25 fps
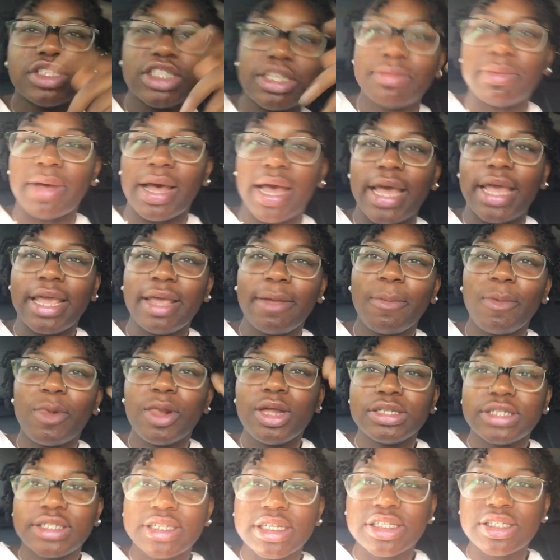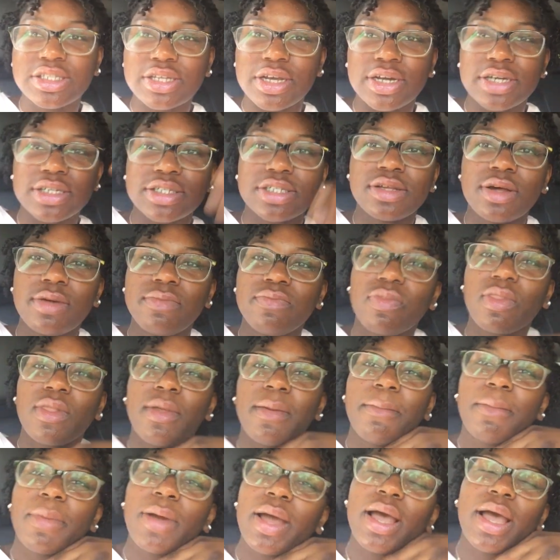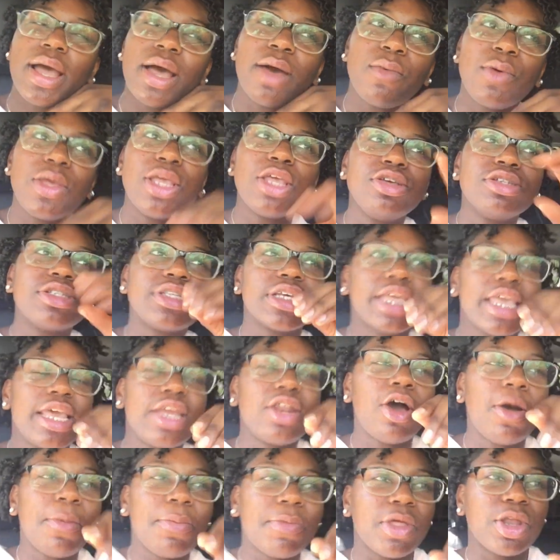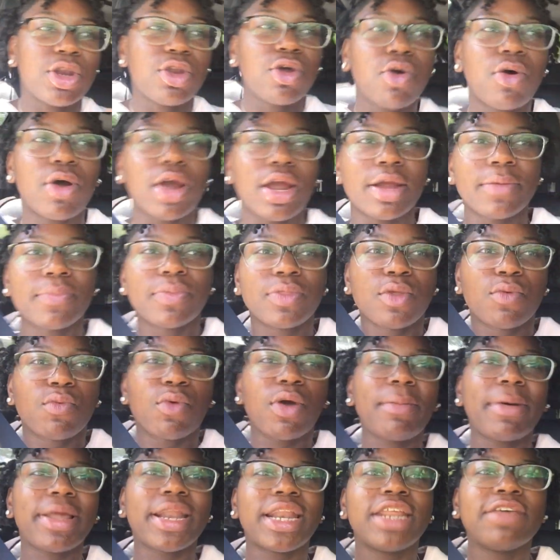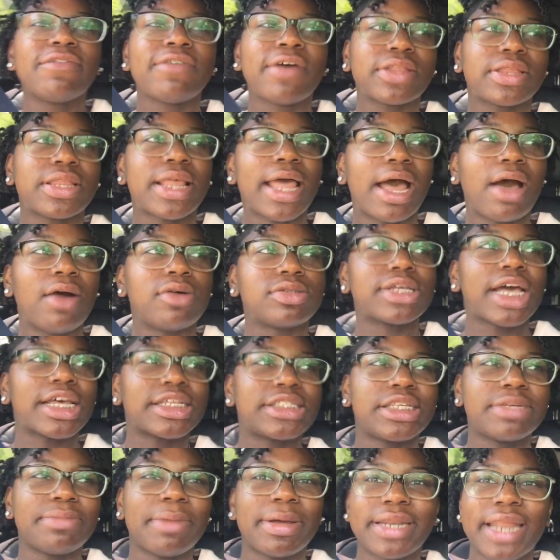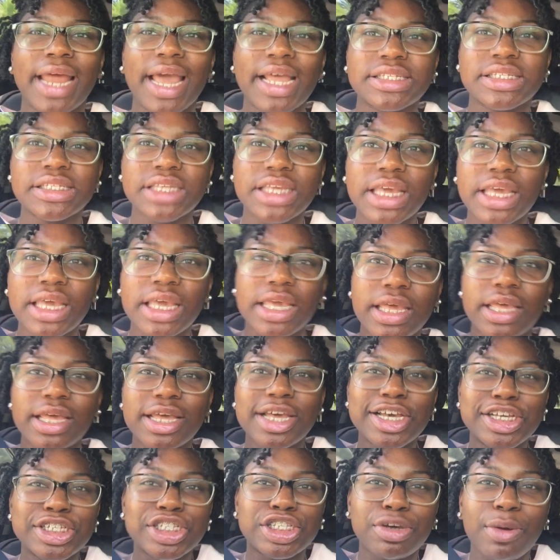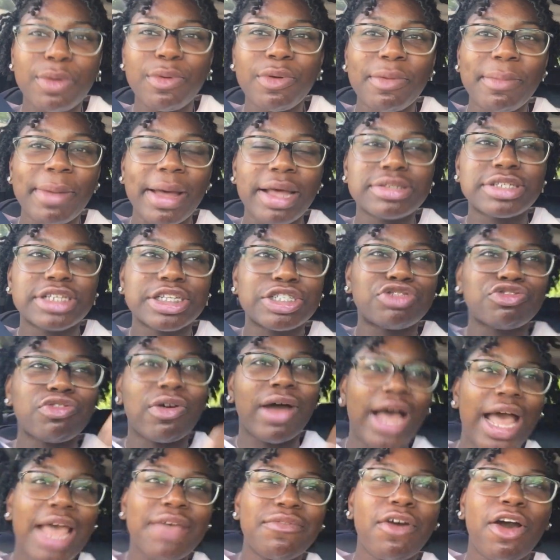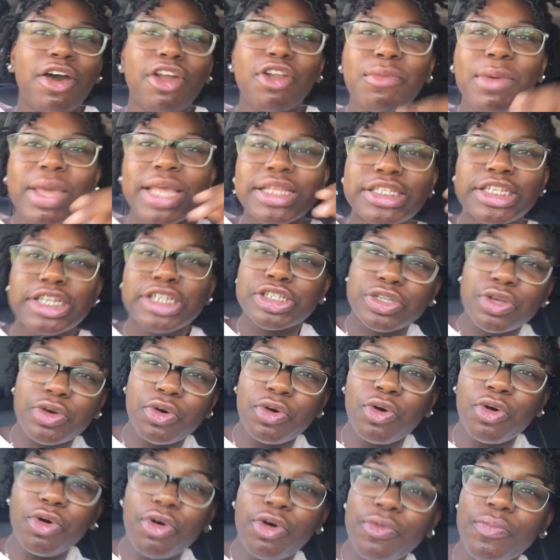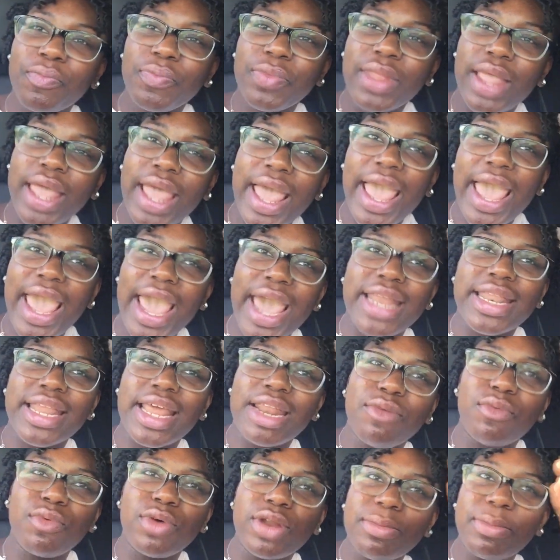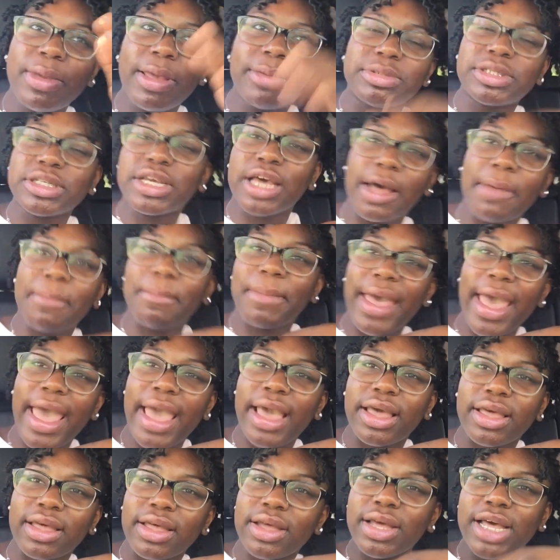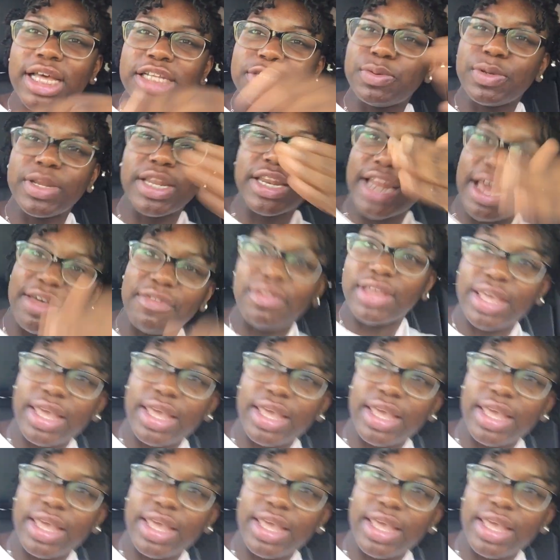to my sisters. Bruh, we used the key to open the door. We're about to leave out the house. I see my dad's key. So we were about to drive all the way to the school and then wouldn't be able to come back because we didn't have the